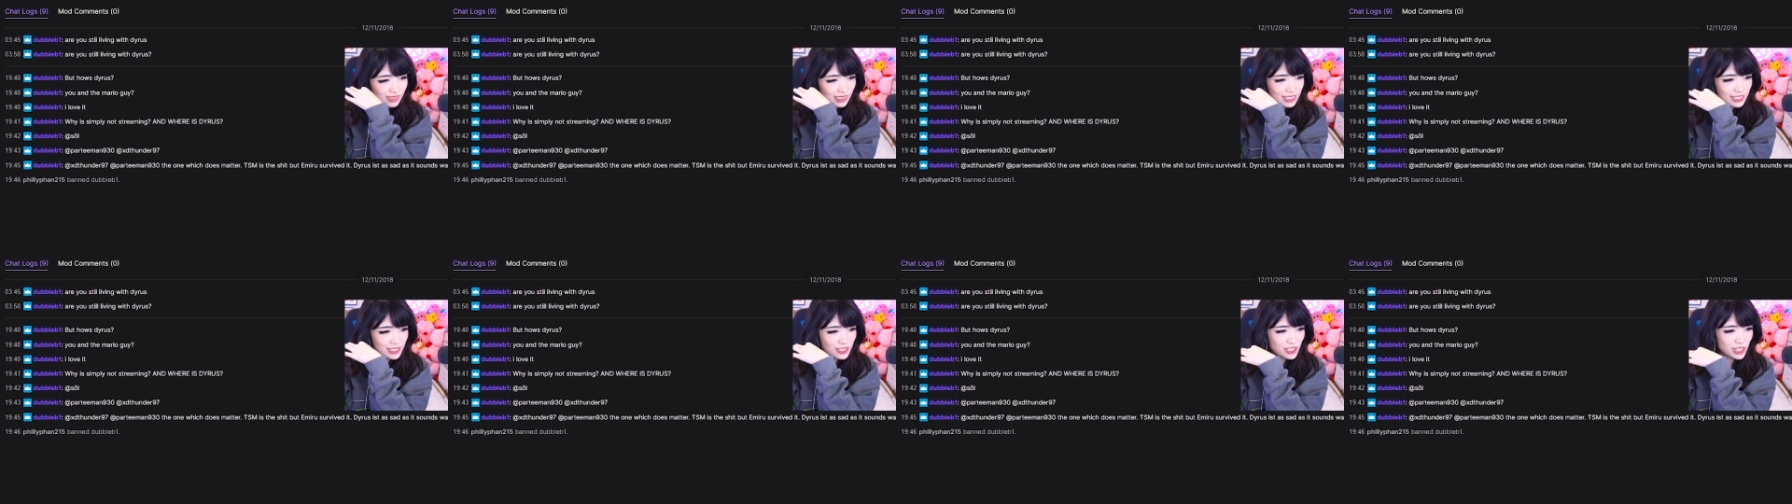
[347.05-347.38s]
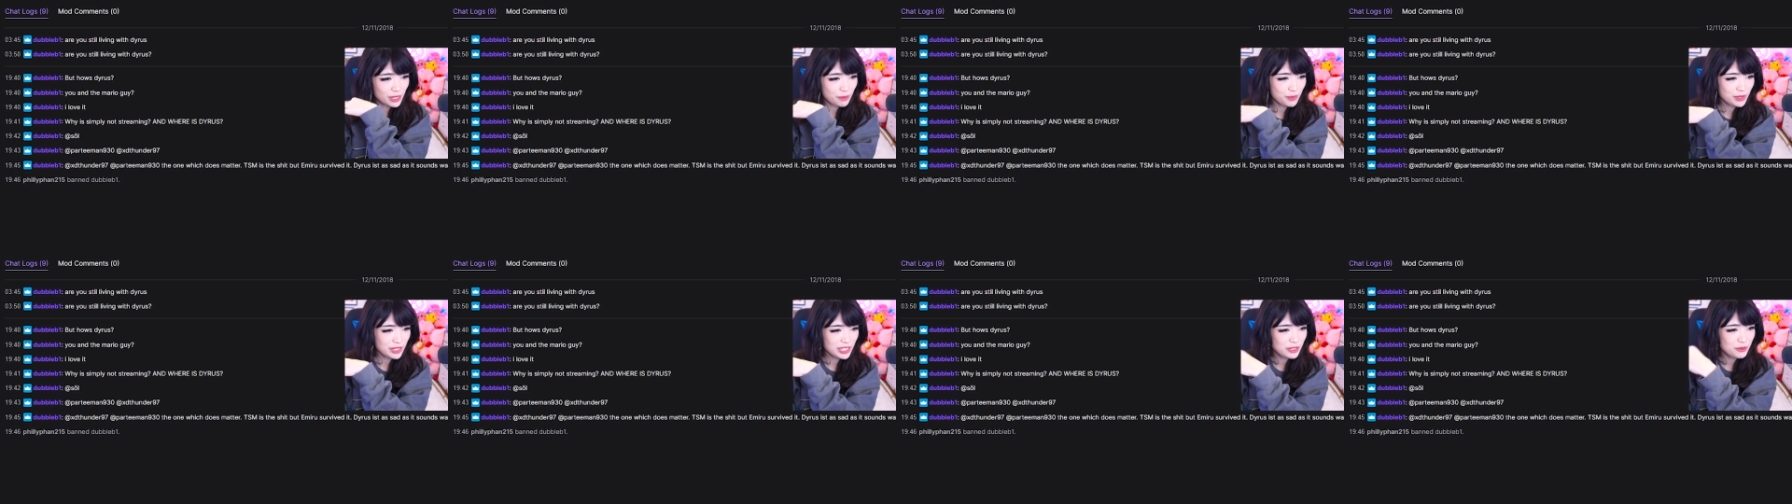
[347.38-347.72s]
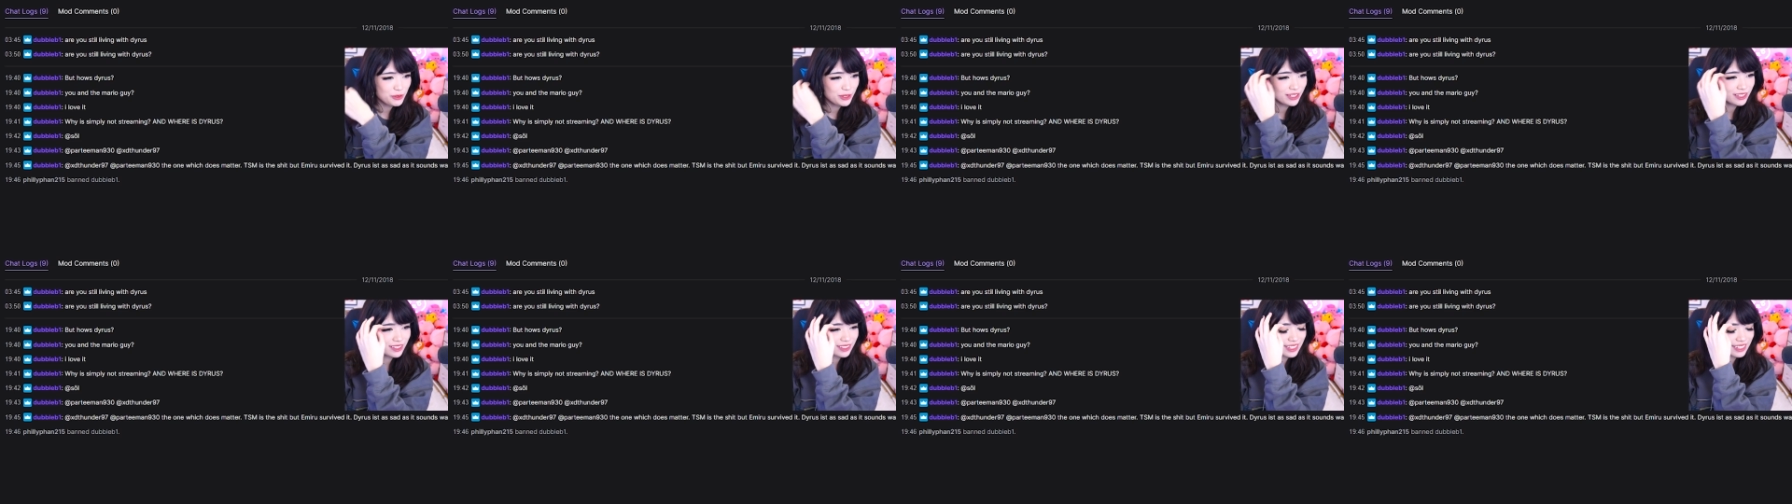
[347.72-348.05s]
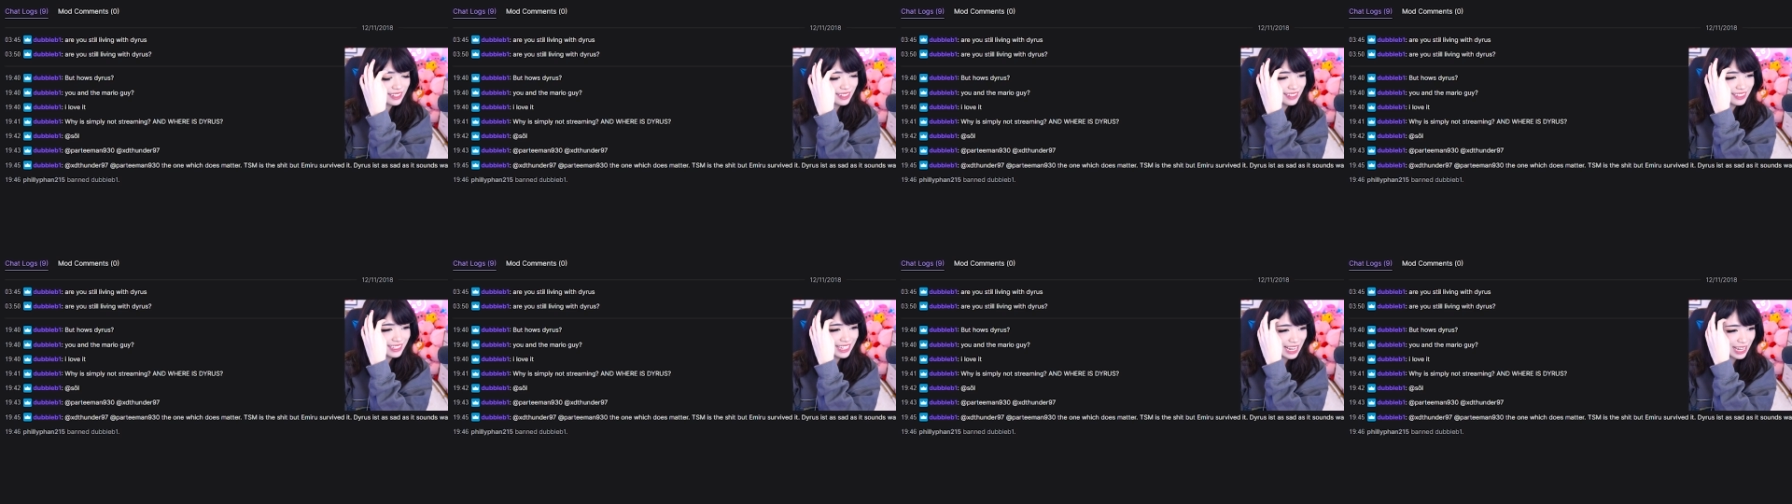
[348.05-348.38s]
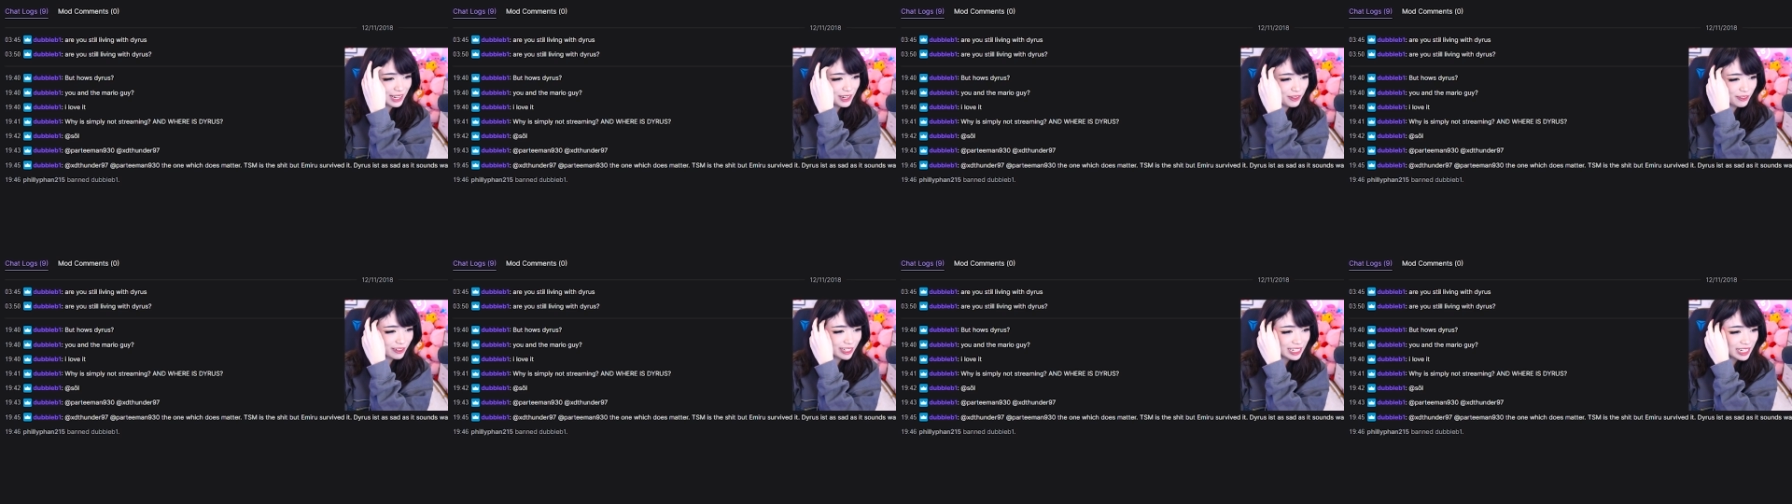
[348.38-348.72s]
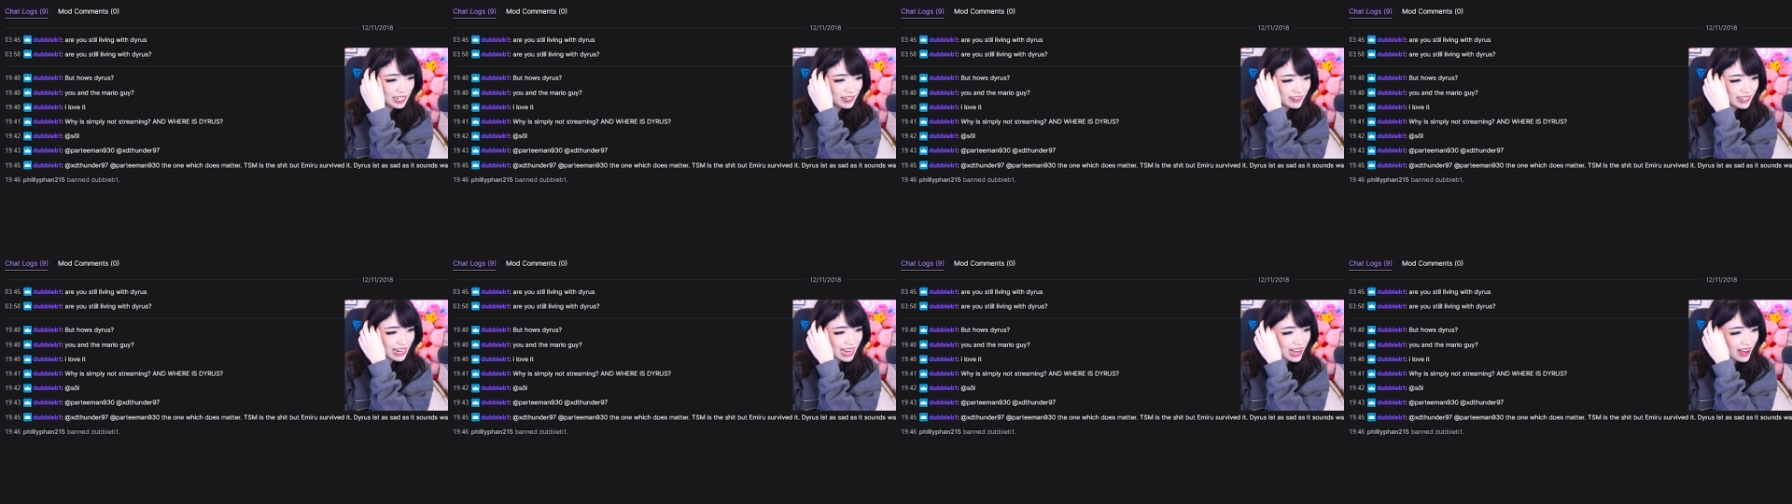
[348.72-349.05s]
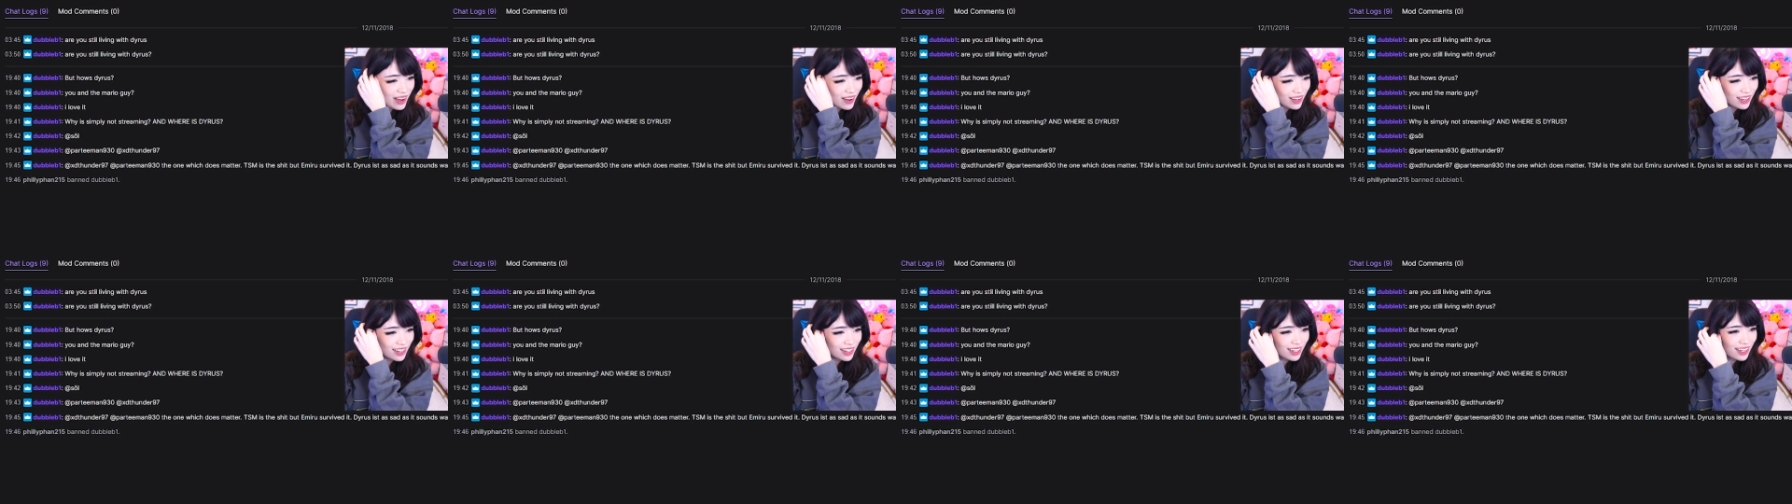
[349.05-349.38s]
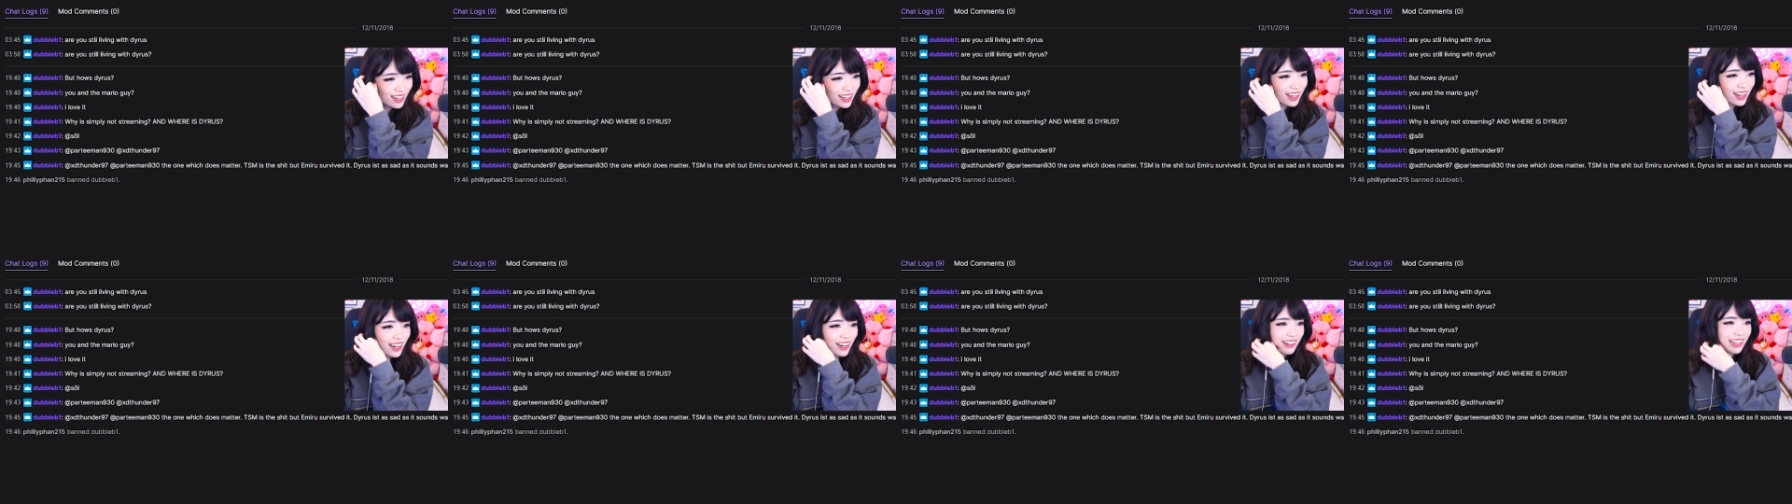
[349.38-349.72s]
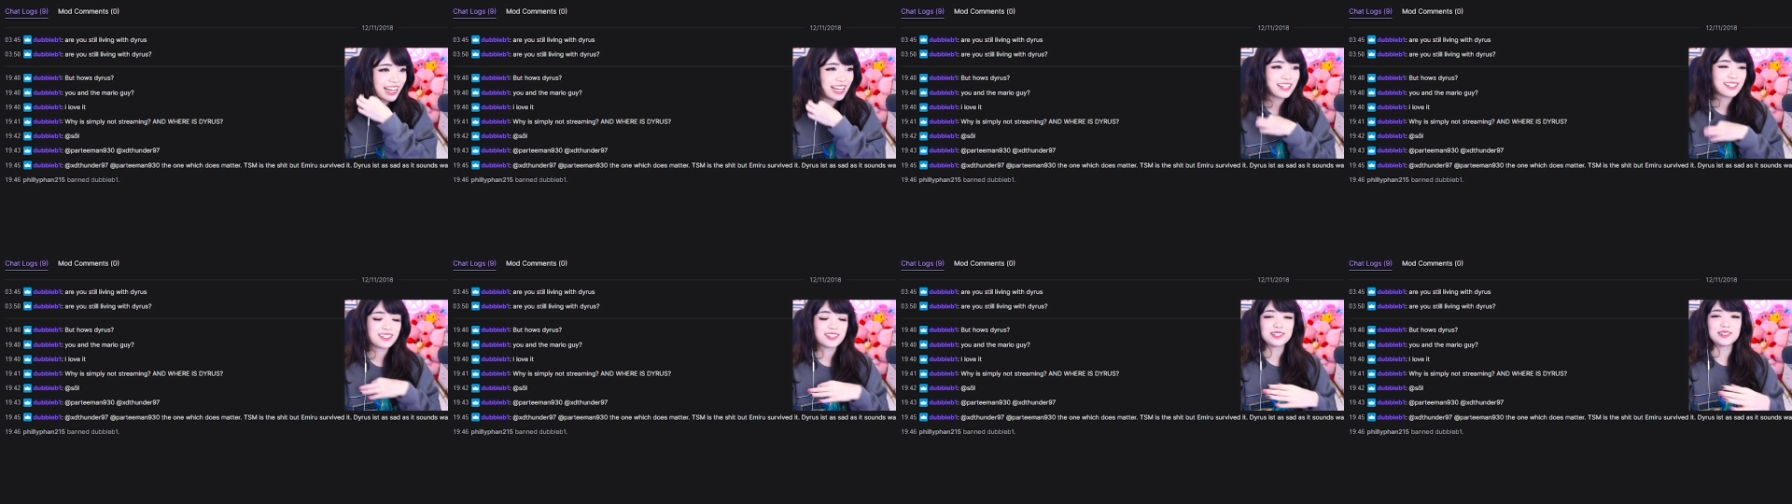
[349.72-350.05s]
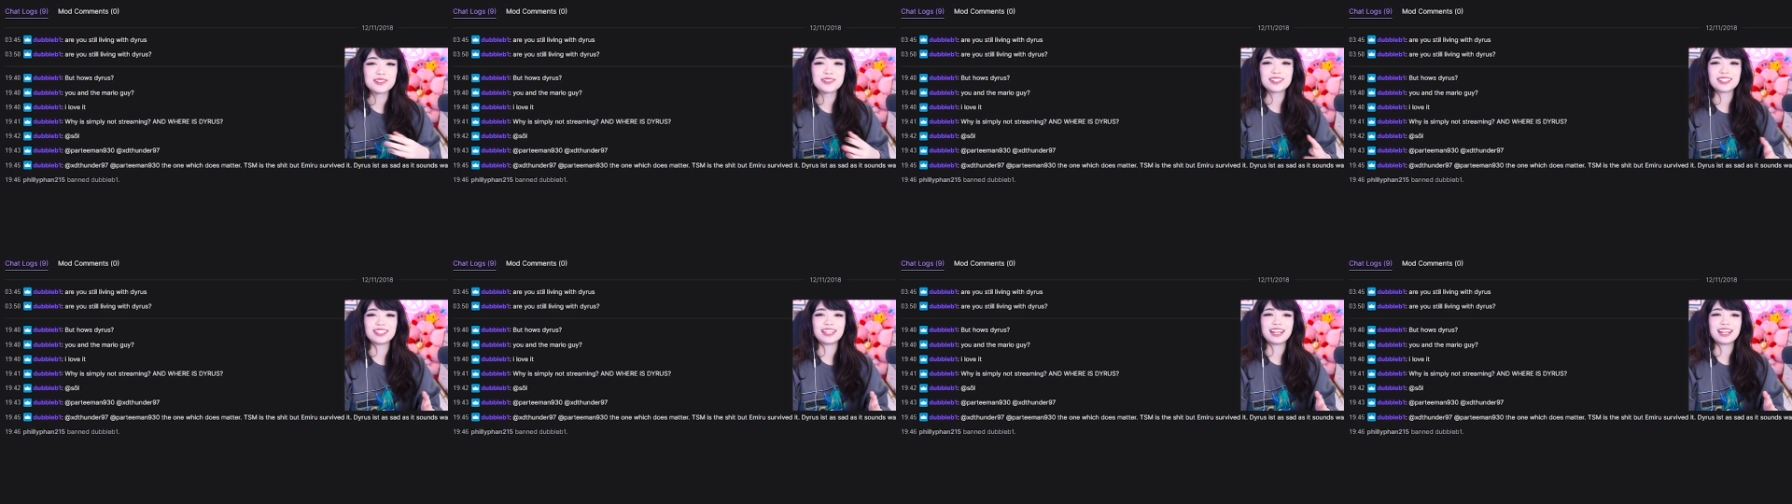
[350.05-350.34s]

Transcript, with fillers: shipping you with Caterino now? Okay, dude,